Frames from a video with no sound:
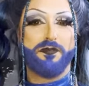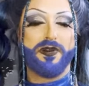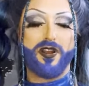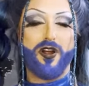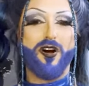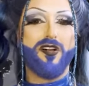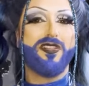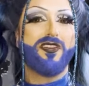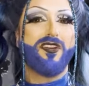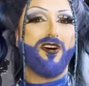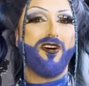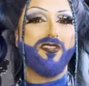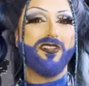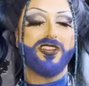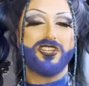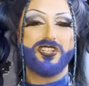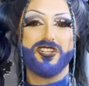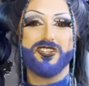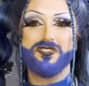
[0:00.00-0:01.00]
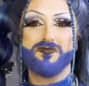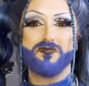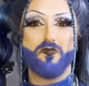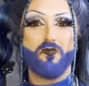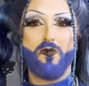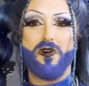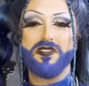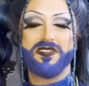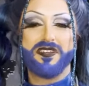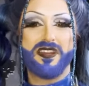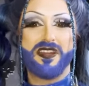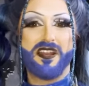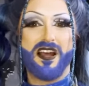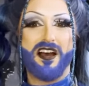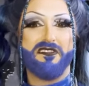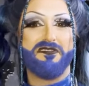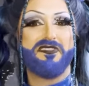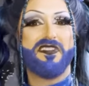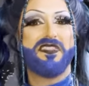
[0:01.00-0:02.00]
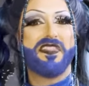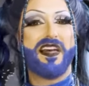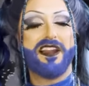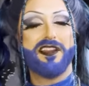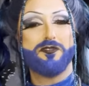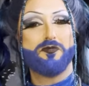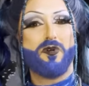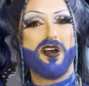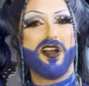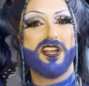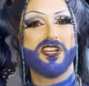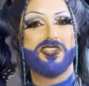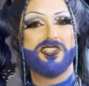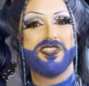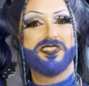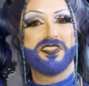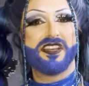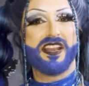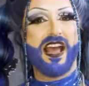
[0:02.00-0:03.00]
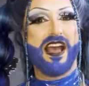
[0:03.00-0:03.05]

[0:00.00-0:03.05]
But all in all, it just wasn't enough, and that is why she's gonna